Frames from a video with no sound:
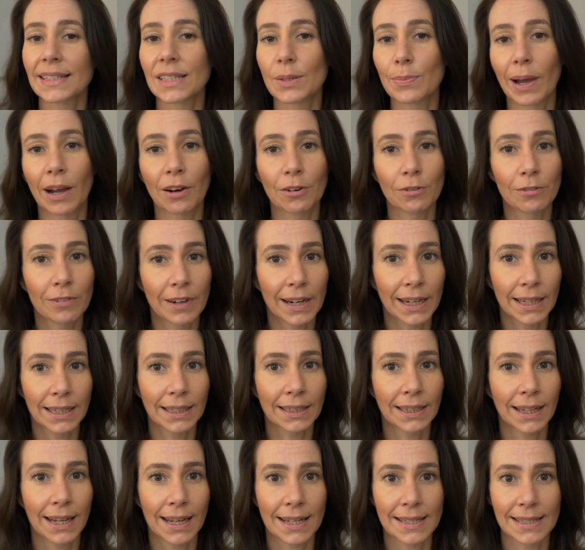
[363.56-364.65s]
about
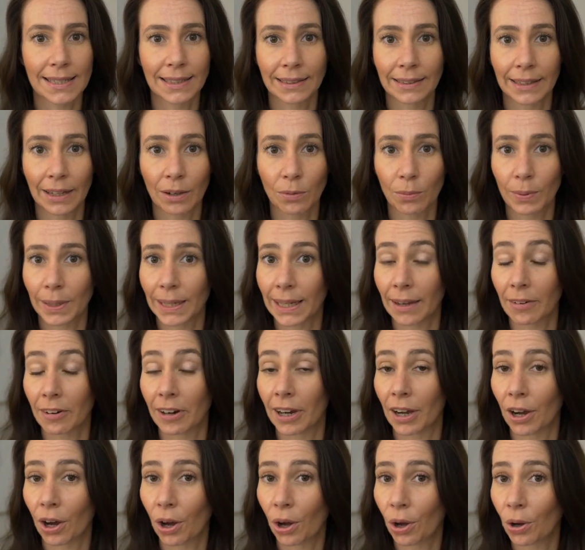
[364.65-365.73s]
recognizing that we are a
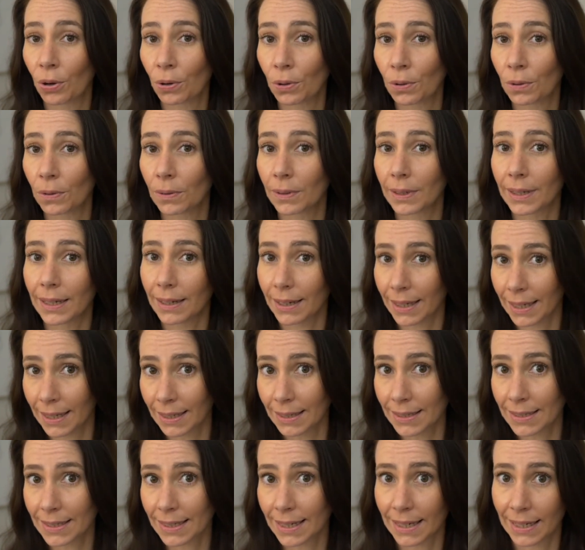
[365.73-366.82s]
whole,
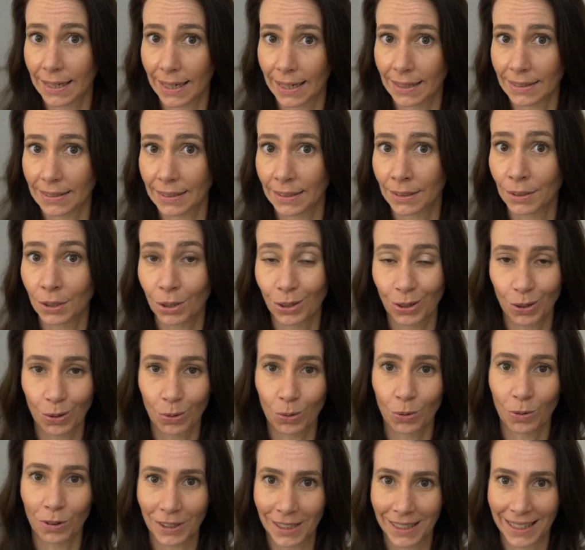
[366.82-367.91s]
interconnected,
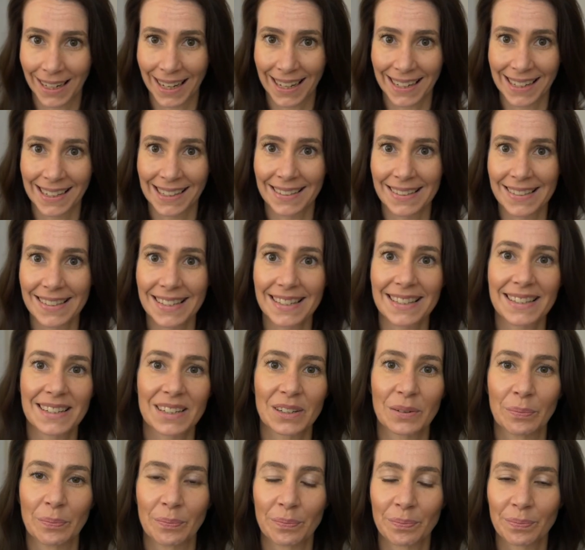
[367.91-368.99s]
coordinating
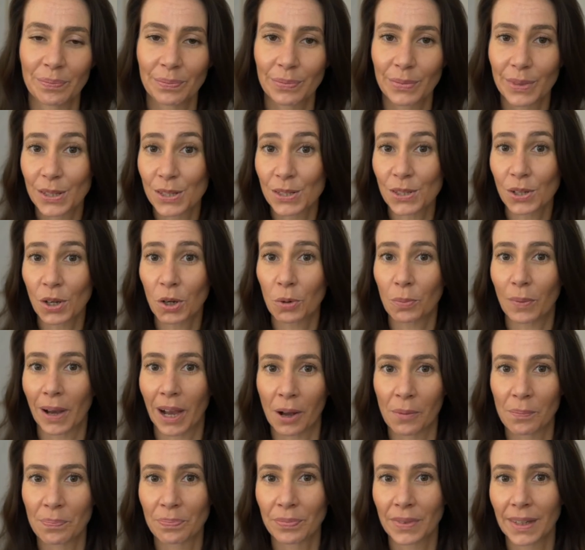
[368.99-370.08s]
system, the soma.
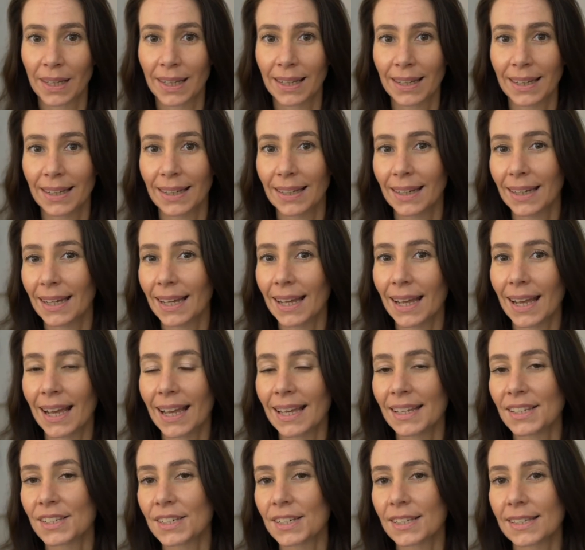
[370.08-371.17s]

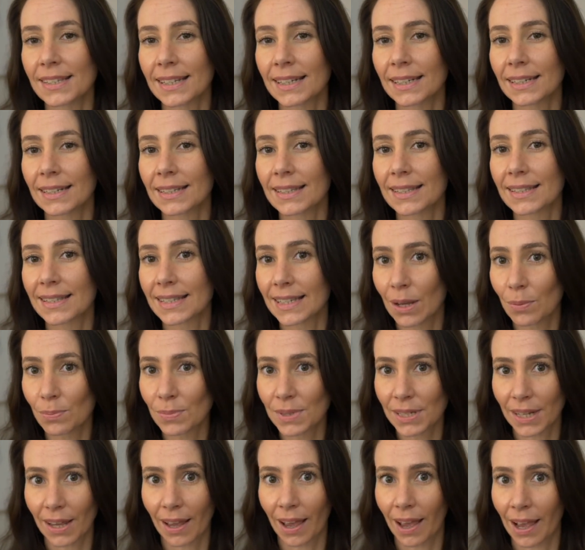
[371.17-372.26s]
It's just that
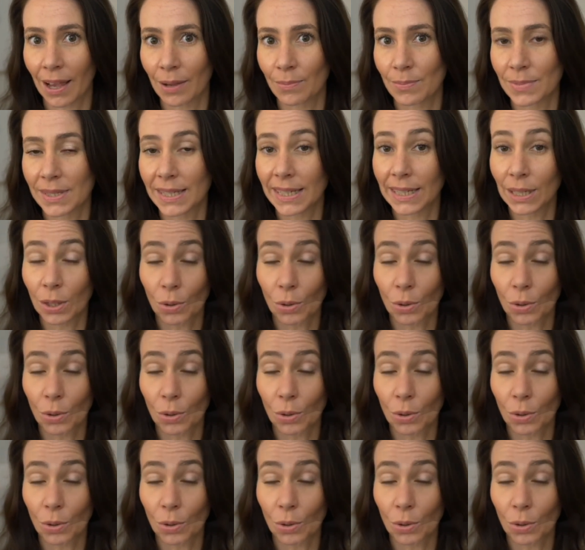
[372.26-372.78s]
sometimes the